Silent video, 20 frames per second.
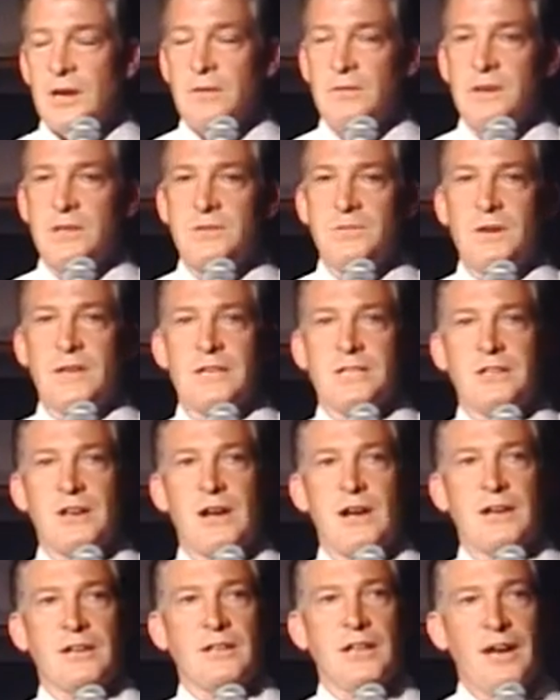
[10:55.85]
which we could
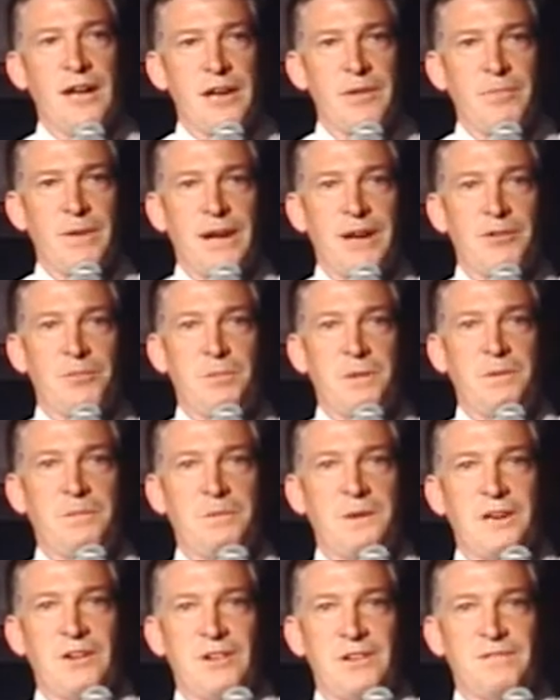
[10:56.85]
talk a lot about, but
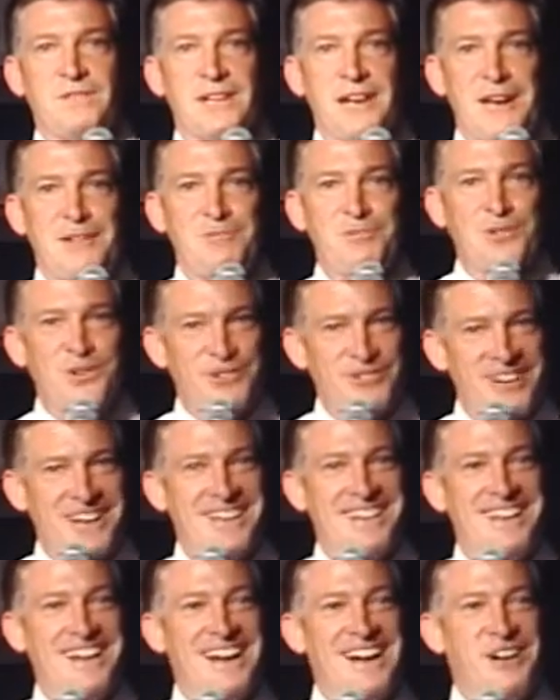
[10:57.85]
we don't have time for
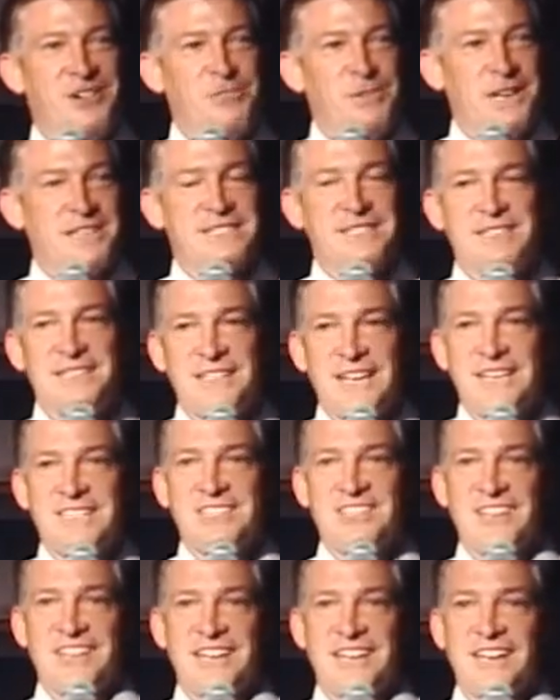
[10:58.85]
right now. But it's
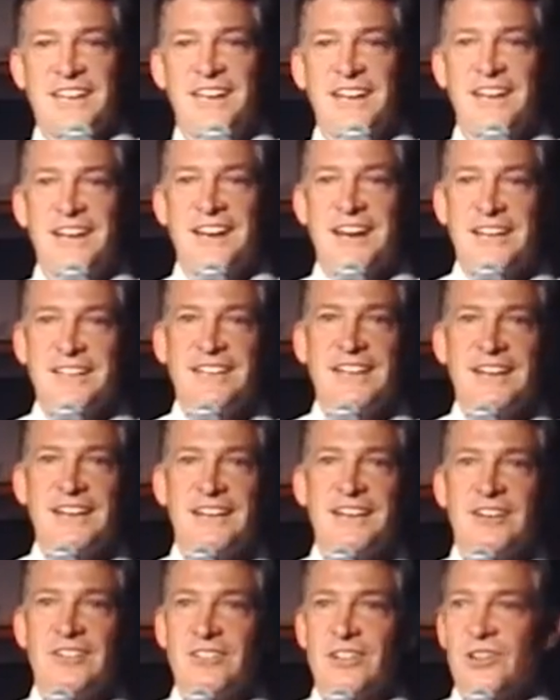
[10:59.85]
essentially,
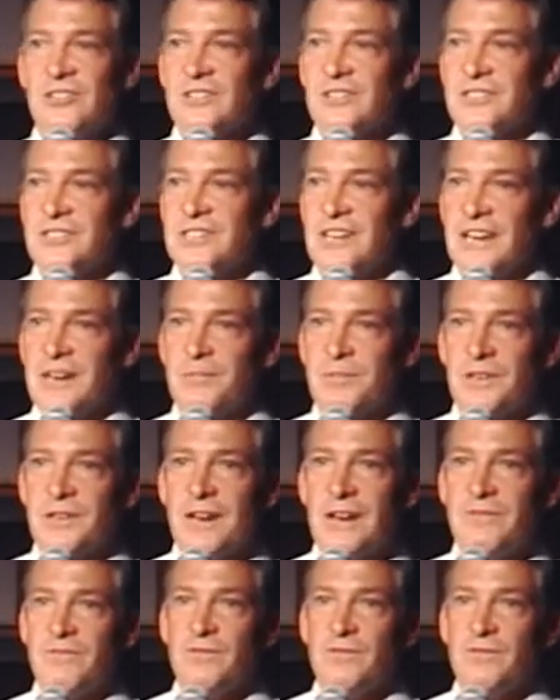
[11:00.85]
unlike your local chamber, a